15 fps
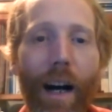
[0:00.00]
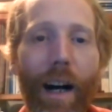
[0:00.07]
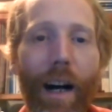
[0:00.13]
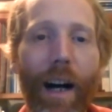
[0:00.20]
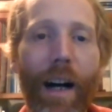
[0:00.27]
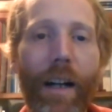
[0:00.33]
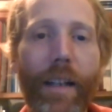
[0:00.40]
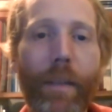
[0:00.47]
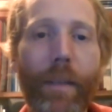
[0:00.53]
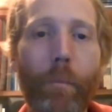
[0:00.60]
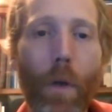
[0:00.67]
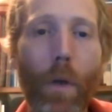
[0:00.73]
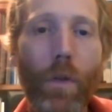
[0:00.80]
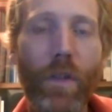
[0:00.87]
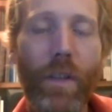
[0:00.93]
I
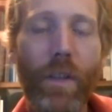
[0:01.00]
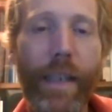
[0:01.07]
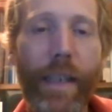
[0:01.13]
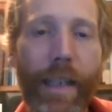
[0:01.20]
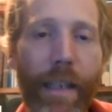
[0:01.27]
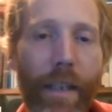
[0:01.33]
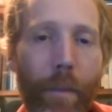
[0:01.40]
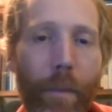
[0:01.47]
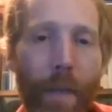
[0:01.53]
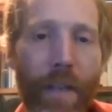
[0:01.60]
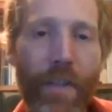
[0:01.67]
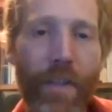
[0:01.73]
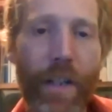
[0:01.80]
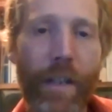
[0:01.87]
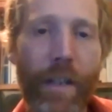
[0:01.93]
mostly eat them as
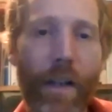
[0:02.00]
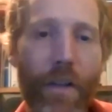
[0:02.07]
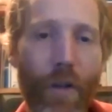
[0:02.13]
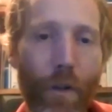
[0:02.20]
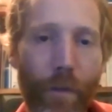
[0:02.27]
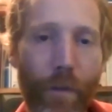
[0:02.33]
a shoot